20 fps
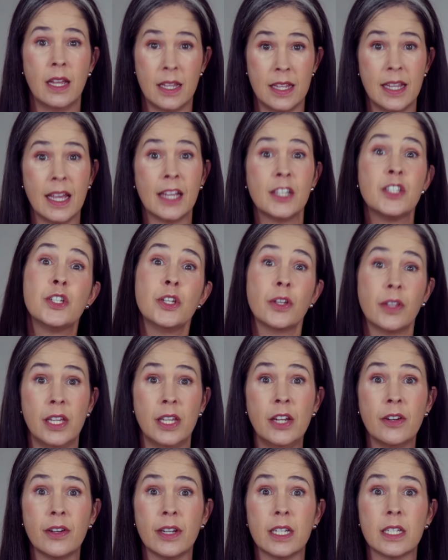Yes, you'll
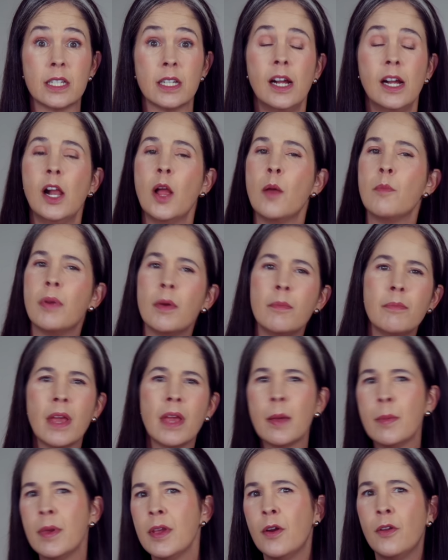hear it, but
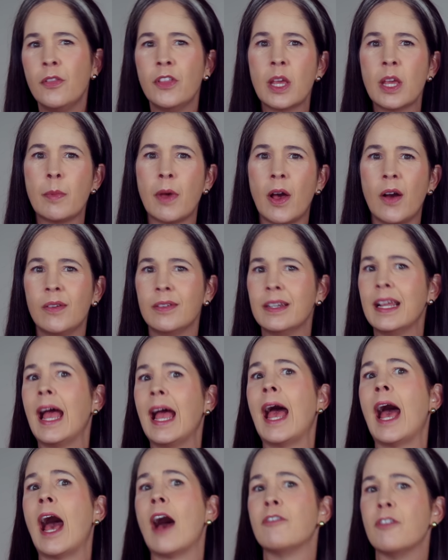maybe only about
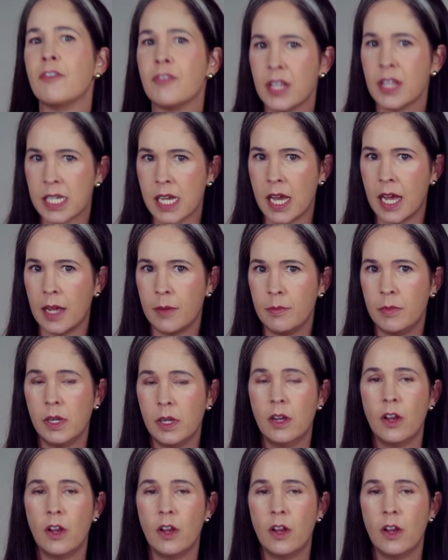half of the time.